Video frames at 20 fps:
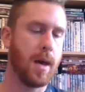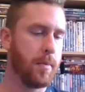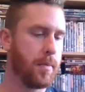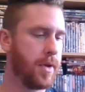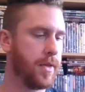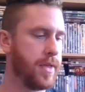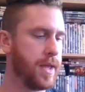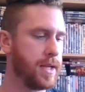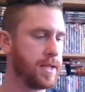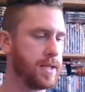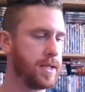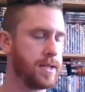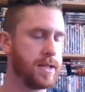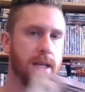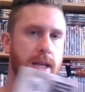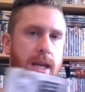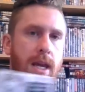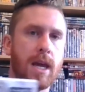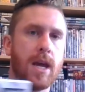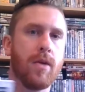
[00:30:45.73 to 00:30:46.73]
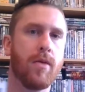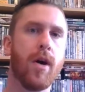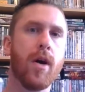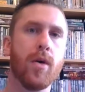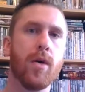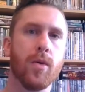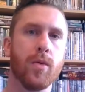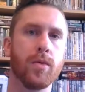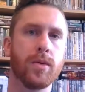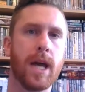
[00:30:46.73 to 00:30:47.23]
But this is a year
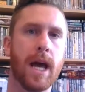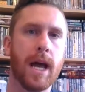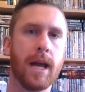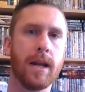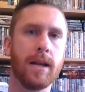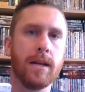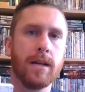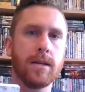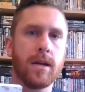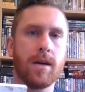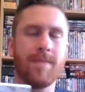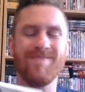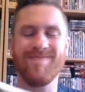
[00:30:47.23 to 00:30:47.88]
old, and